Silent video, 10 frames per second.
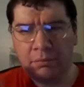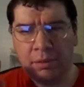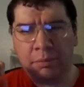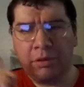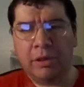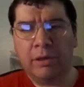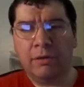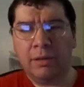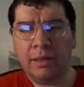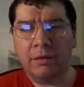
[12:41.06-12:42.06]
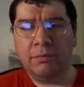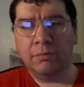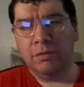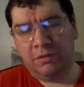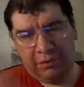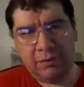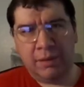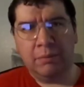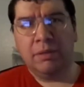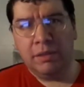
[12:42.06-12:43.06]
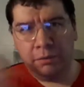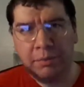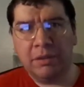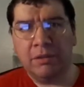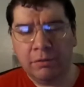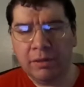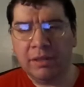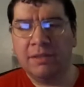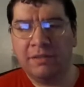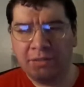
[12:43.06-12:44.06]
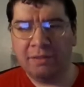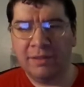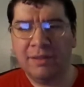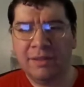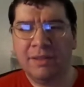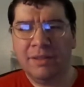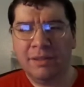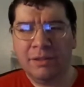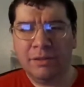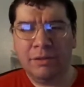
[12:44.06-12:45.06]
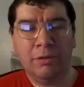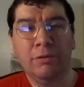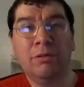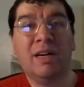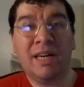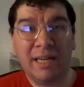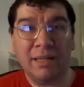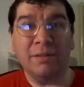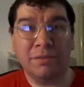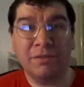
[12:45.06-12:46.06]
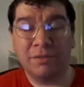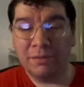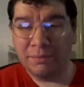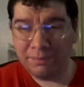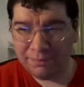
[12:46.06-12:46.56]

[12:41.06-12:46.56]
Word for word: Robert Carlyle, which he would later be known as Colonel Ives.